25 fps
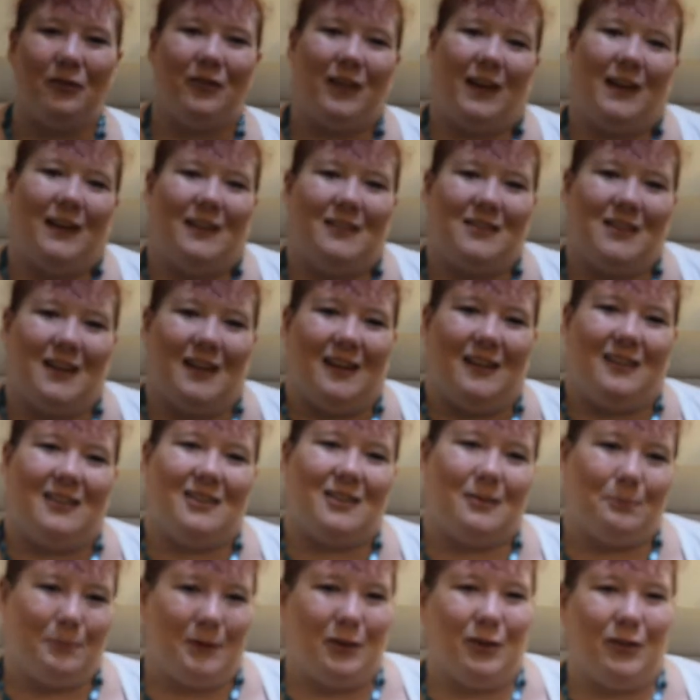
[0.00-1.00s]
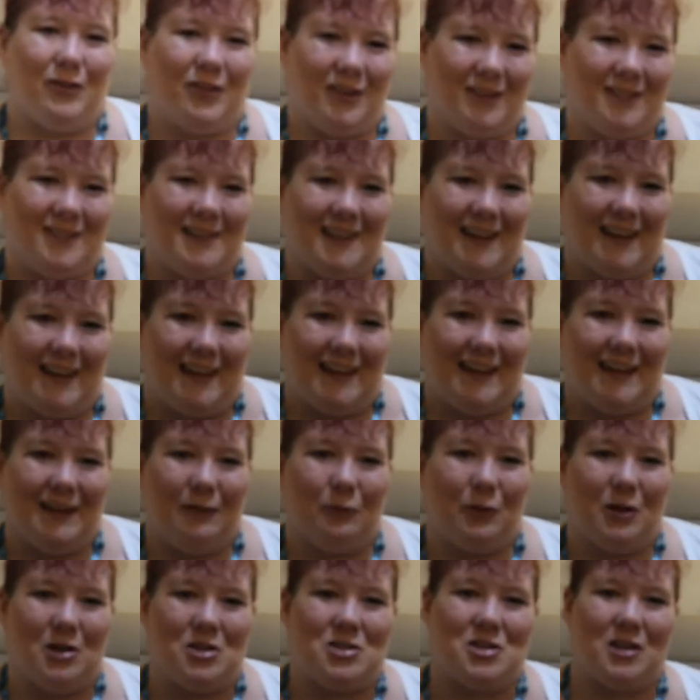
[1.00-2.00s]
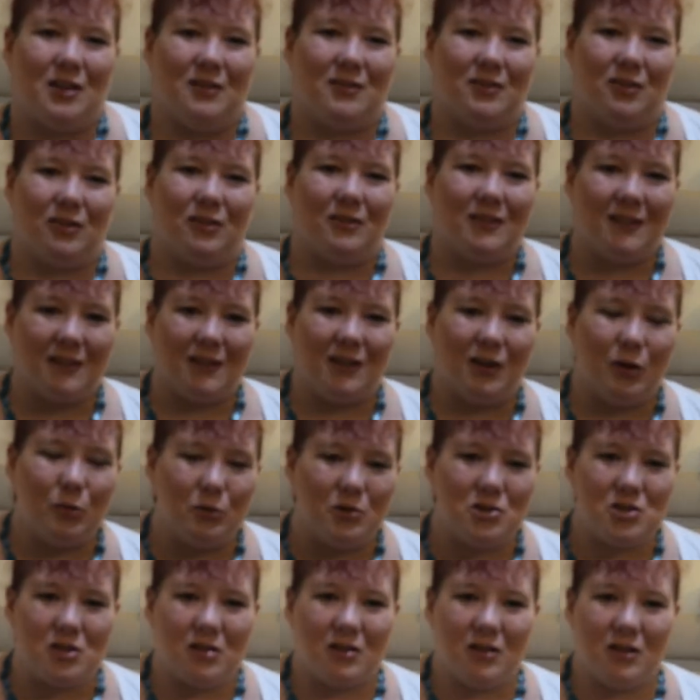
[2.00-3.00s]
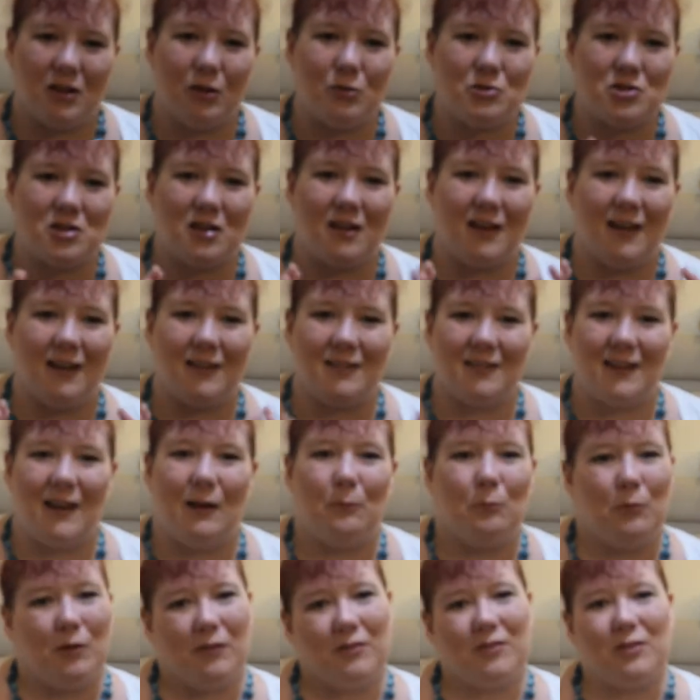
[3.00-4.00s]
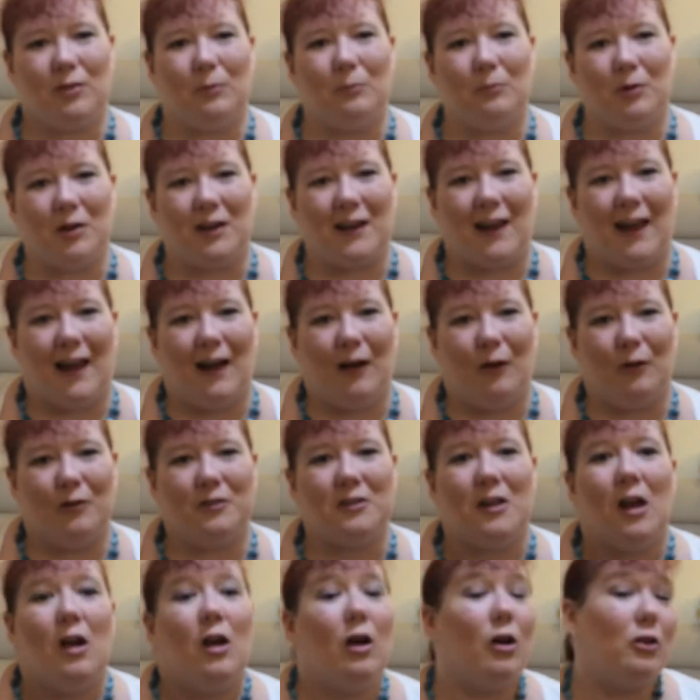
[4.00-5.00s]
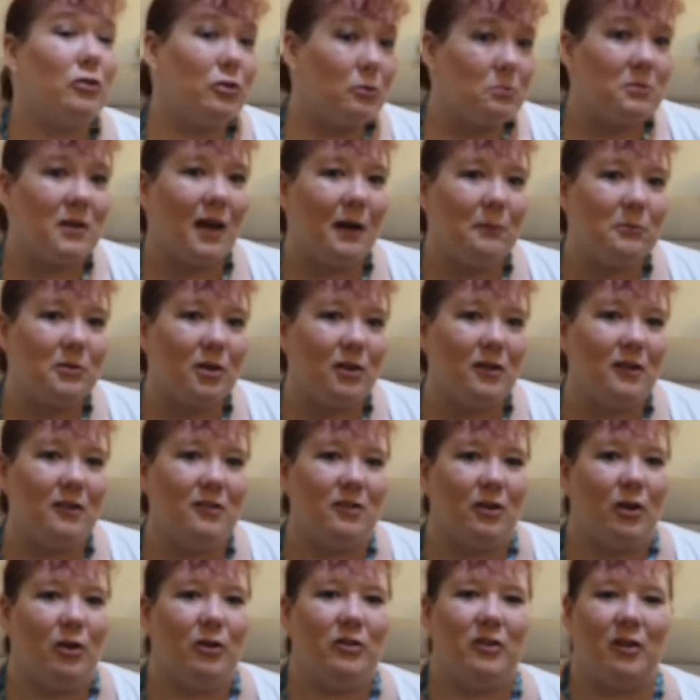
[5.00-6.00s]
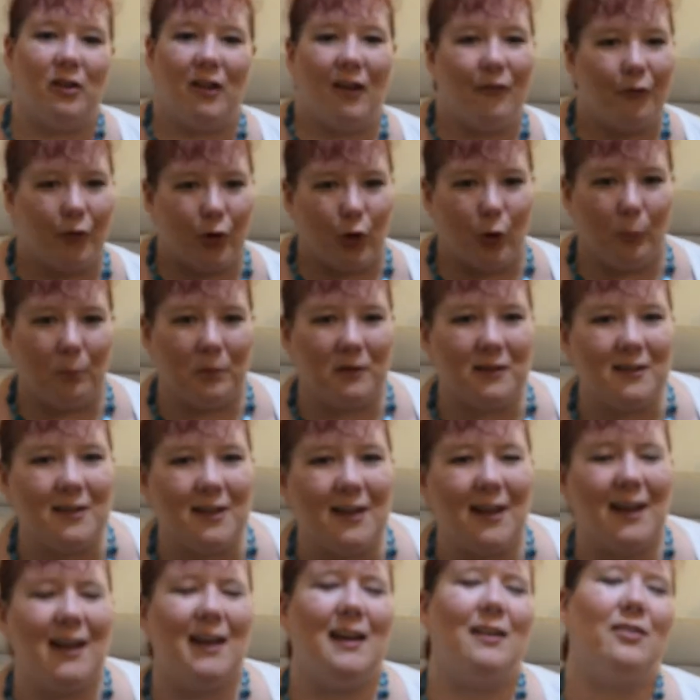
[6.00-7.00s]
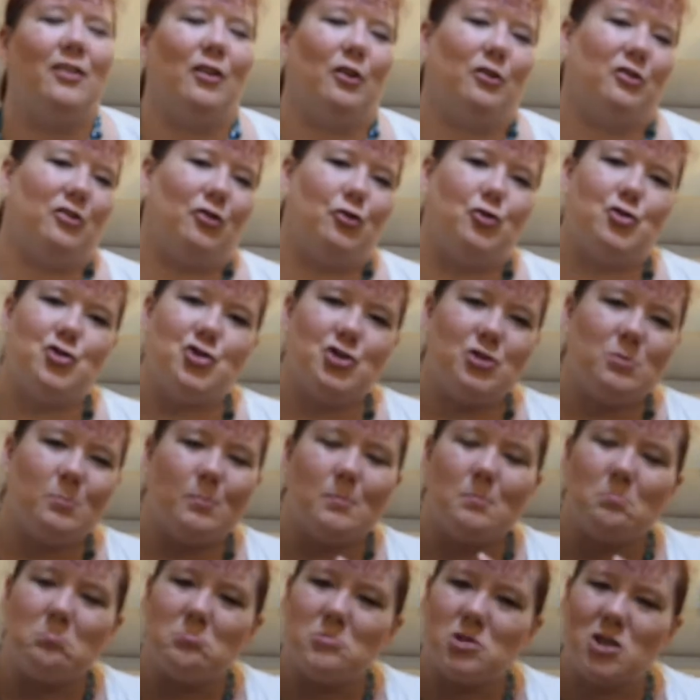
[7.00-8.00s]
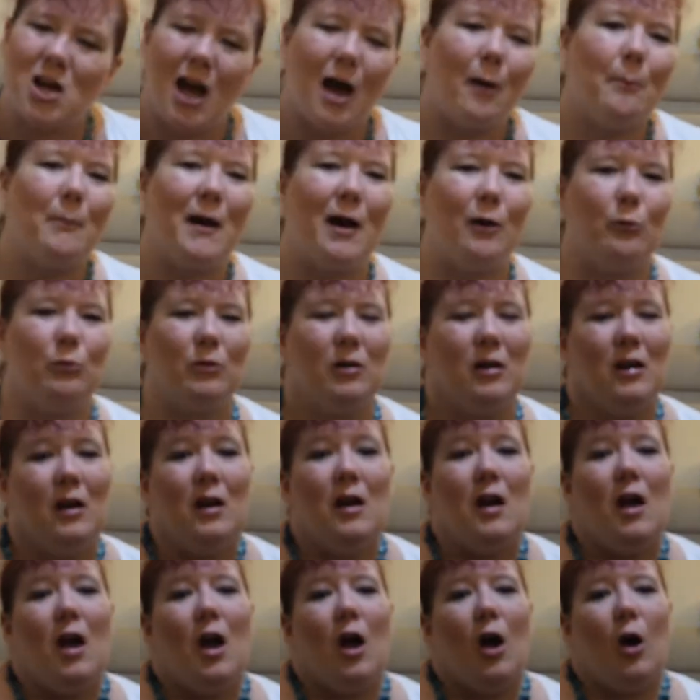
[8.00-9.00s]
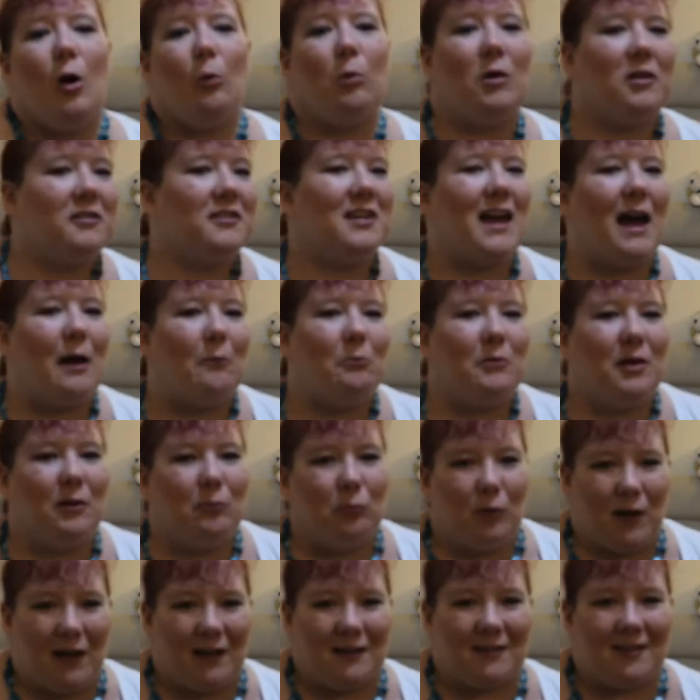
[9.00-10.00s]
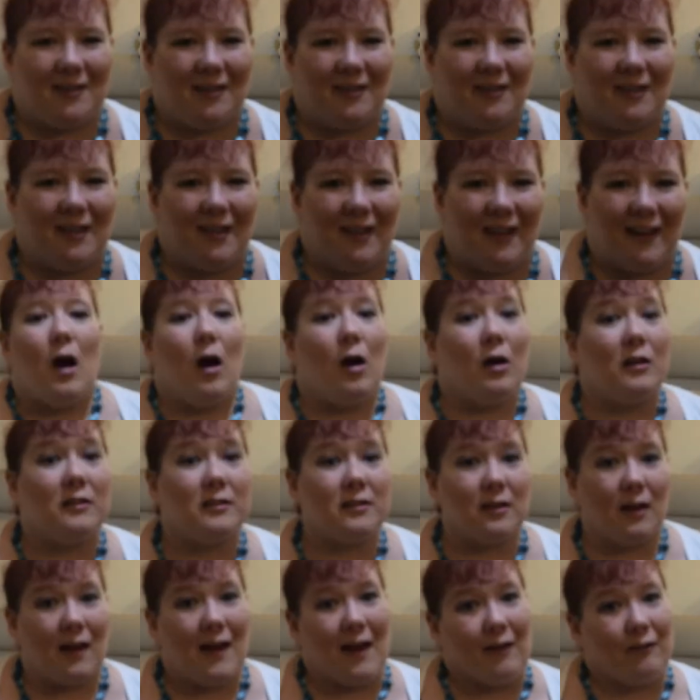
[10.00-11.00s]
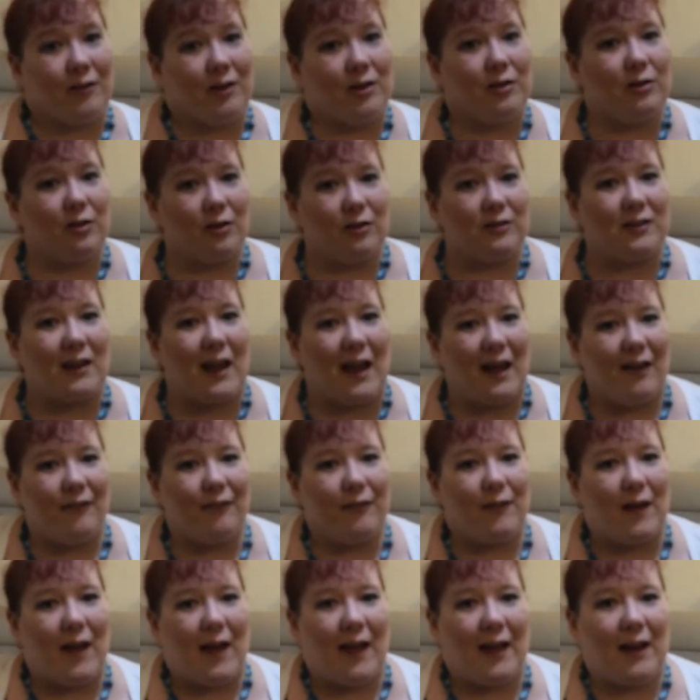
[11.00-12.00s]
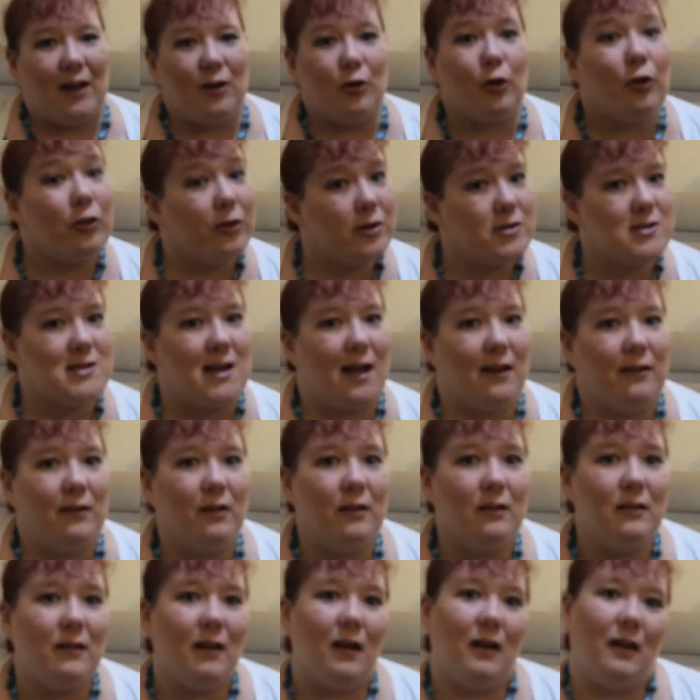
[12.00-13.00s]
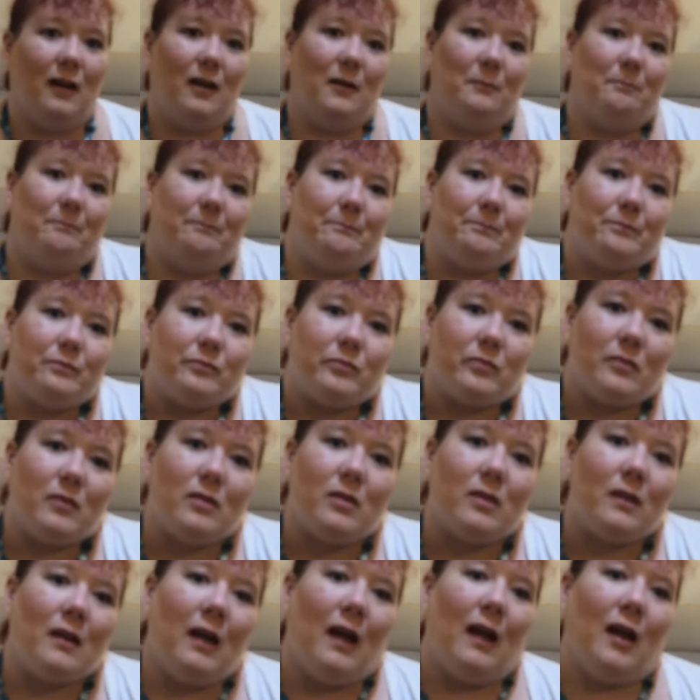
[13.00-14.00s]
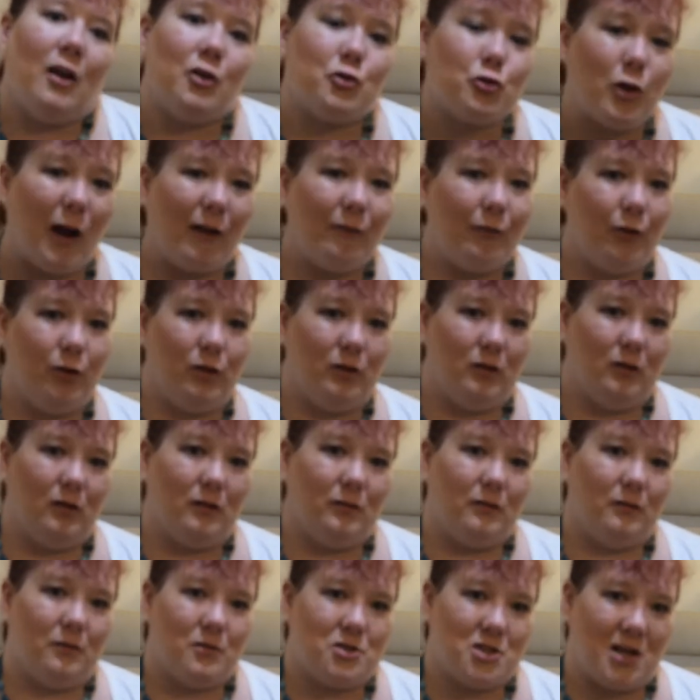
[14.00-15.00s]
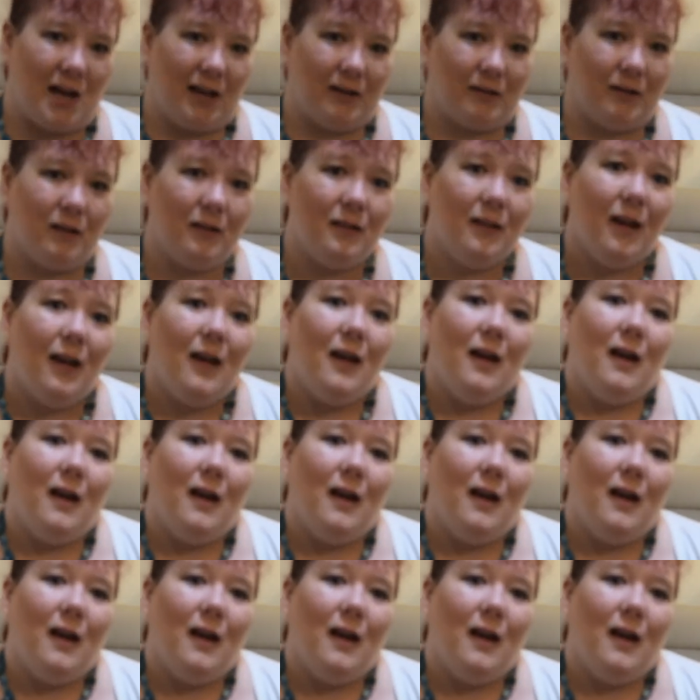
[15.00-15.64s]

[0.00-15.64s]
he does a lot of different series. Another one of his is Spill the Tea, which is just usually it's him with somebody else, or sometimes on his own. They'll have a cup of tea. They'll just chat about also Evan what's happening with another channel, um, a travel channel.